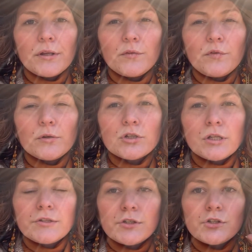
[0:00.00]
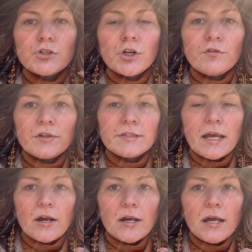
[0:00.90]
infusions, the surface
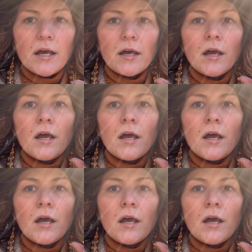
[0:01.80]
area